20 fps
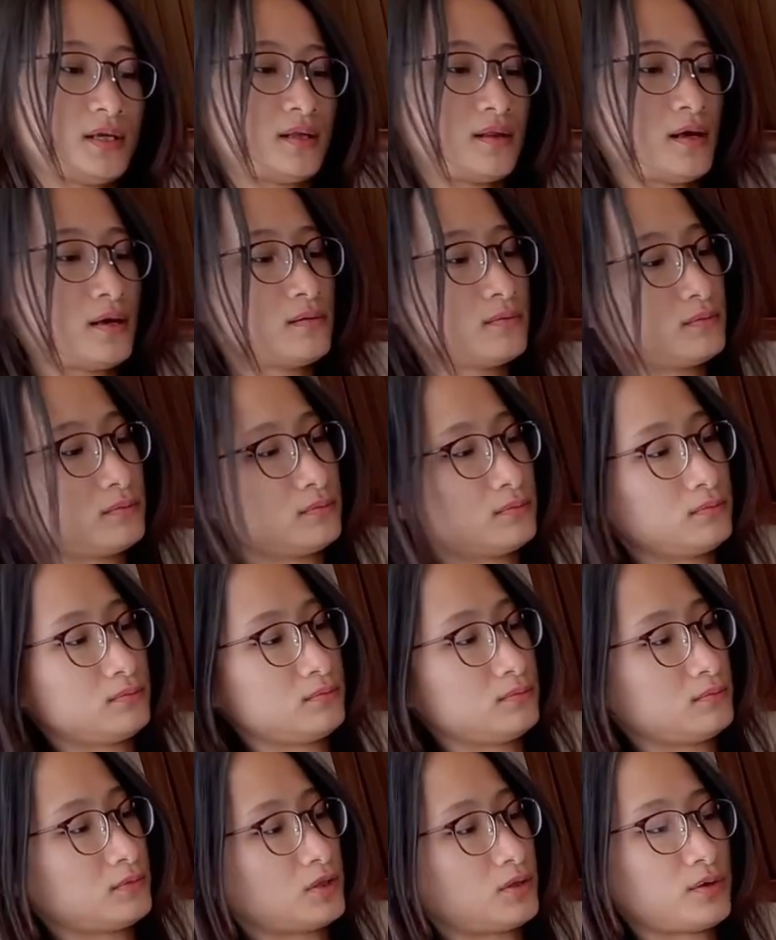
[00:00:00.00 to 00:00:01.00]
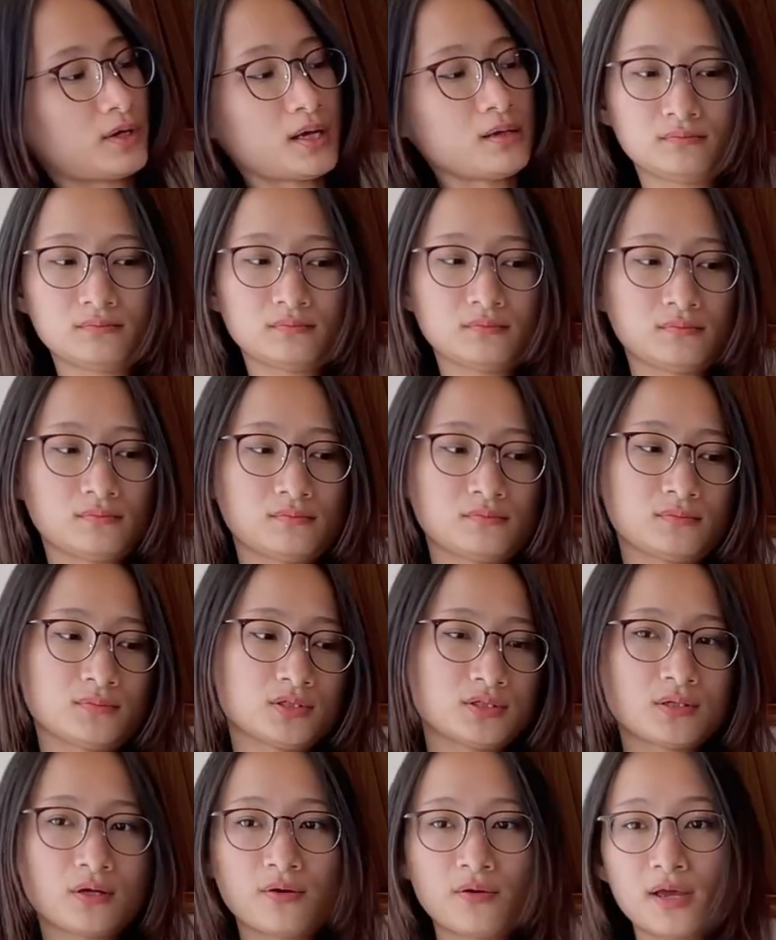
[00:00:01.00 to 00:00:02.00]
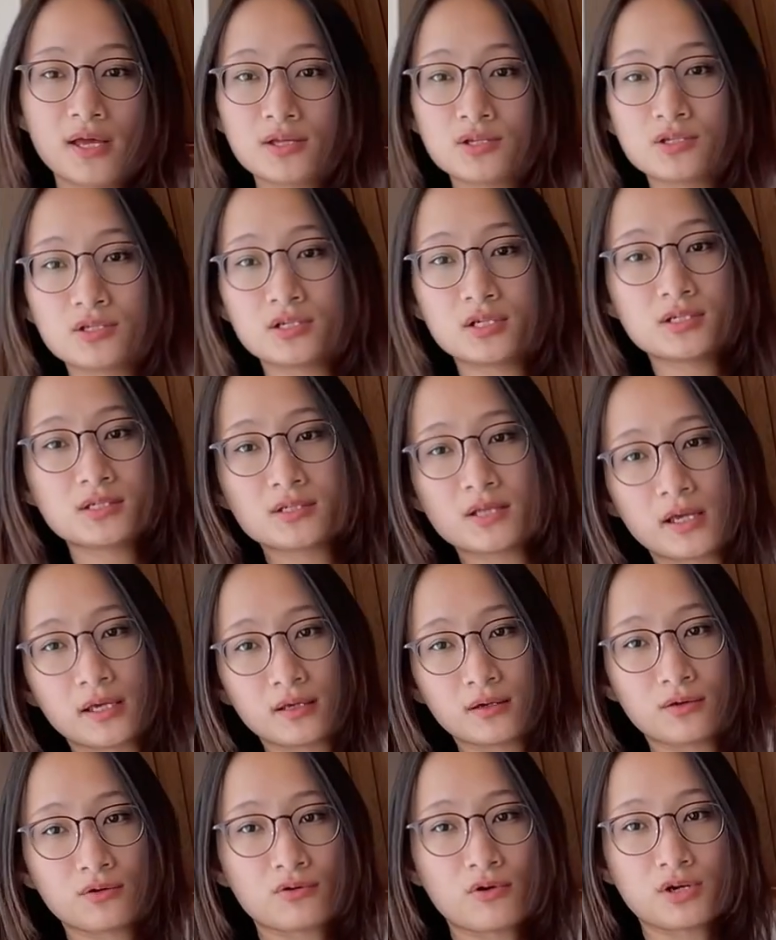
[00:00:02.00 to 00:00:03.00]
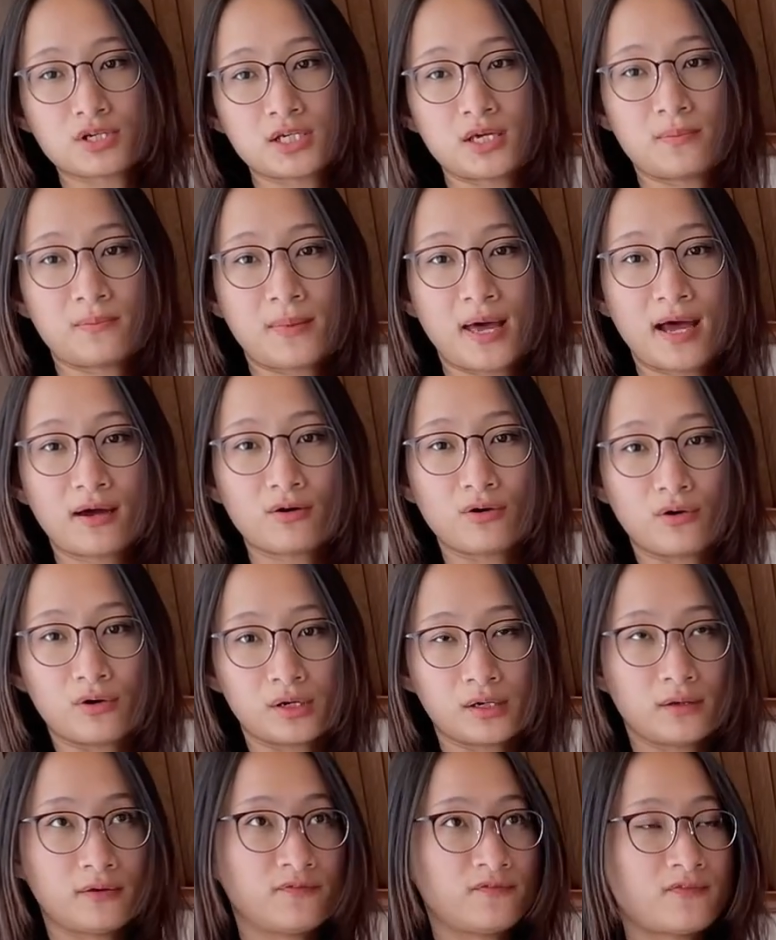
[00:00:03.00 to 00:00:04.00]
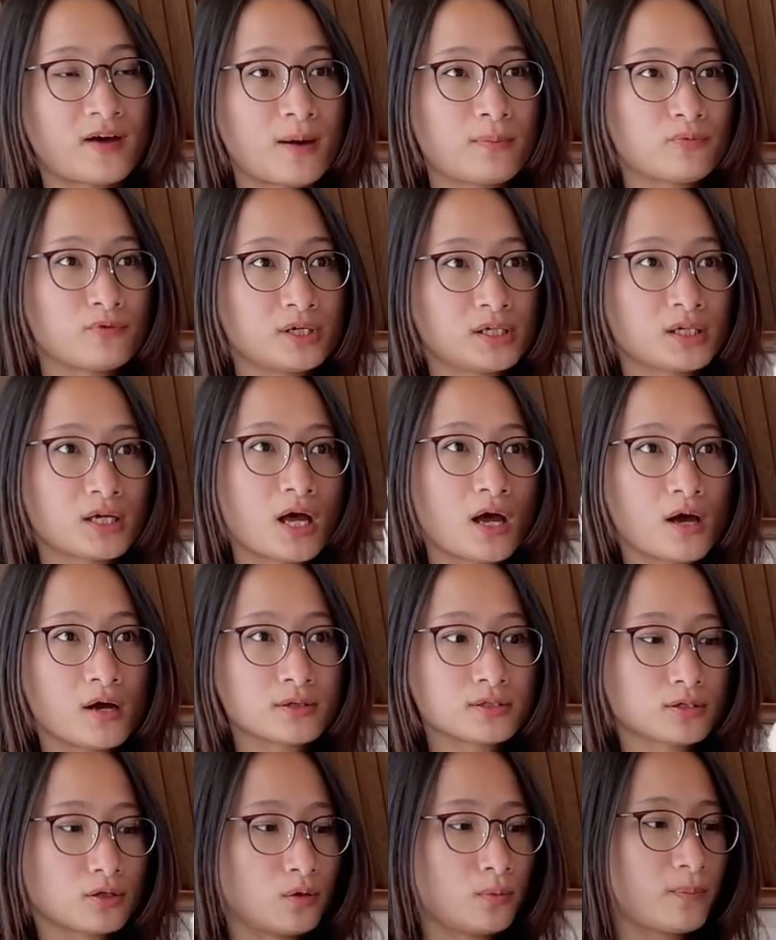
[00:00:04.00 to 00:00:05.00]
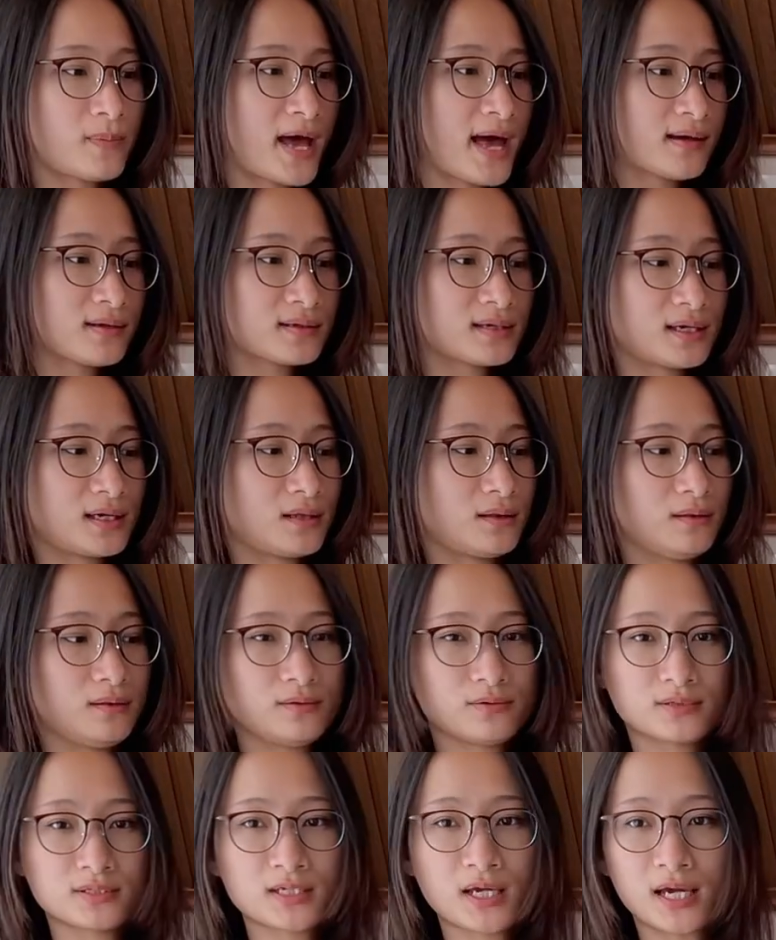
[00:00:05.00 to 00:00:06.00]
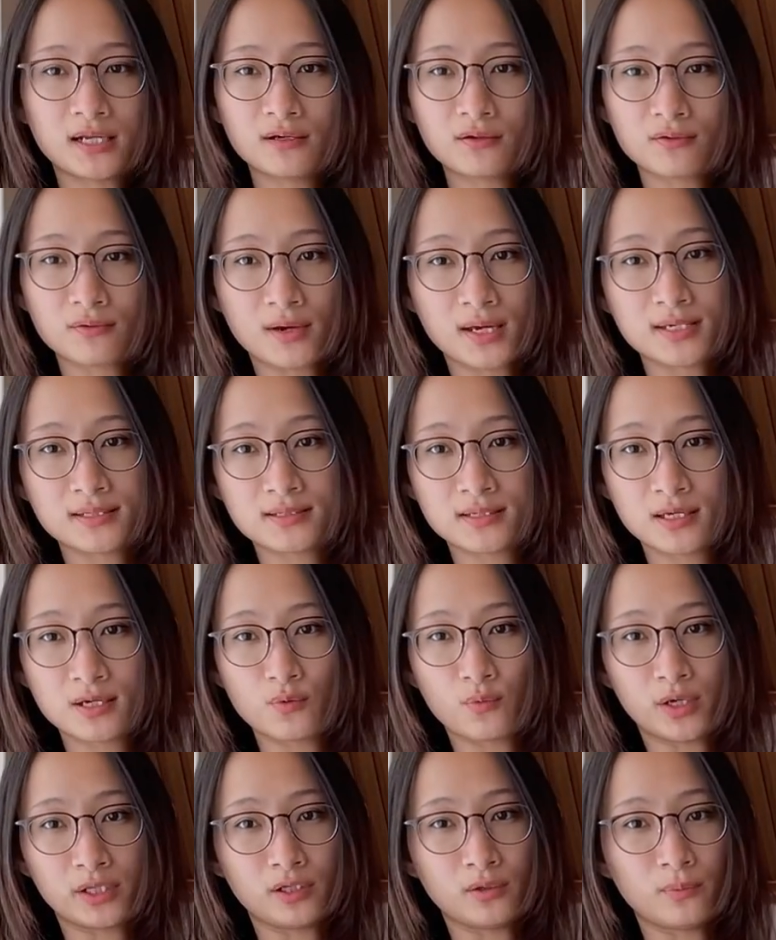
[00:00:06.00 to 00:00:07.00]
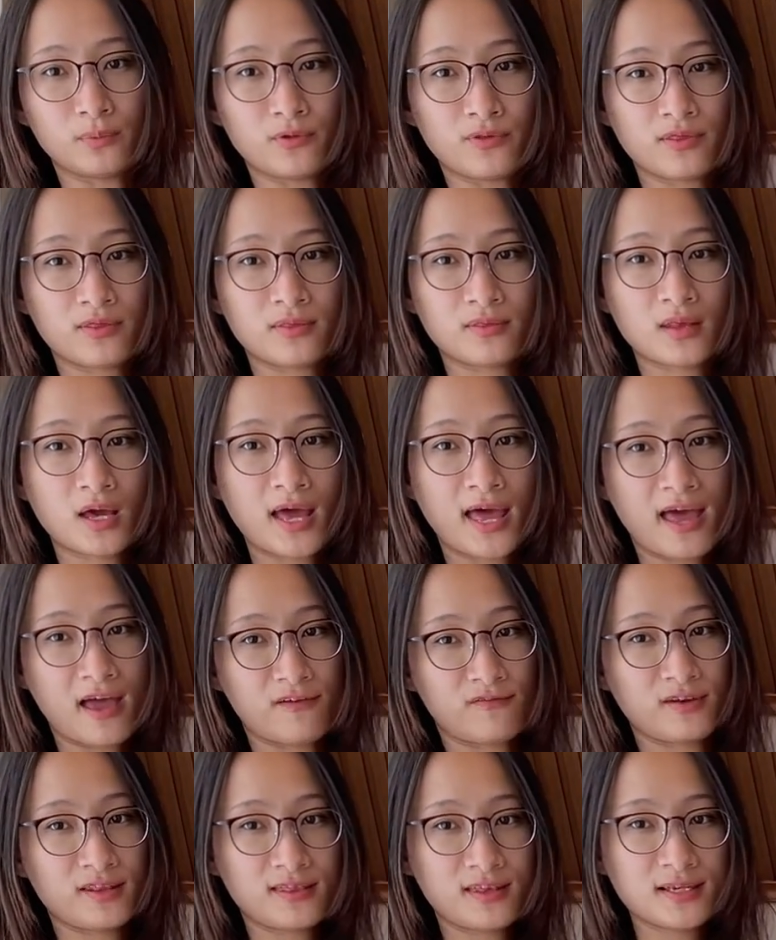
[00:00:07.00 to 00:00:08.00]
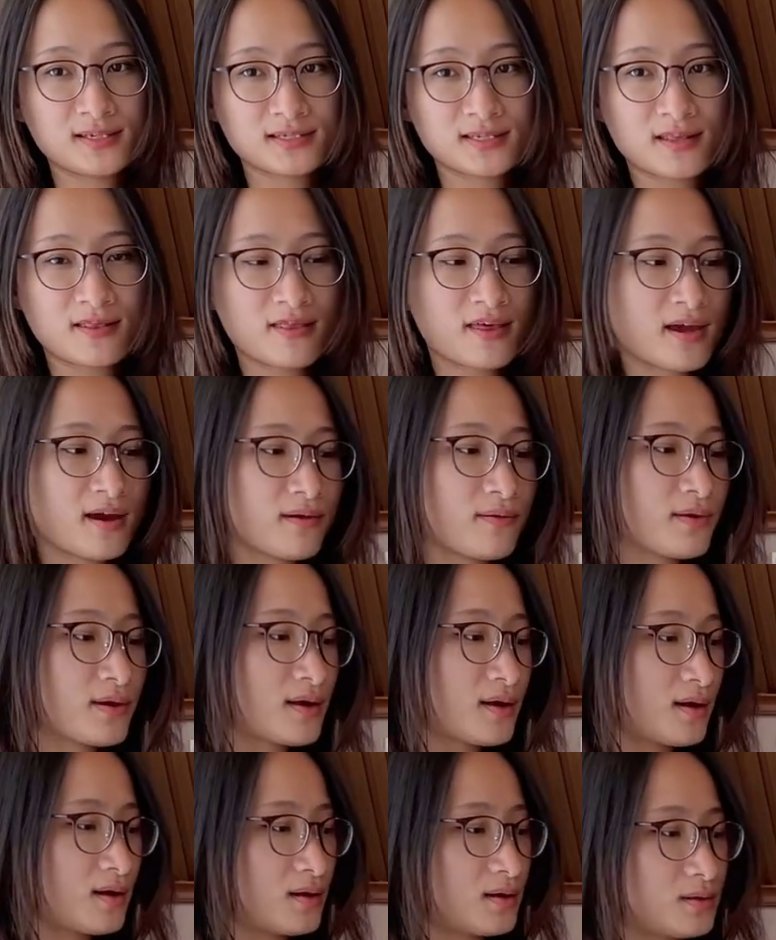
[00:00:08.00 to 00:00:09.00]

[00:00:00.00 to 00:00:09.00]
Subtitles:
Like that. So it's just like a crochet bag or a fabric tote bag. It looks kind of crazy when you put heavy things in there.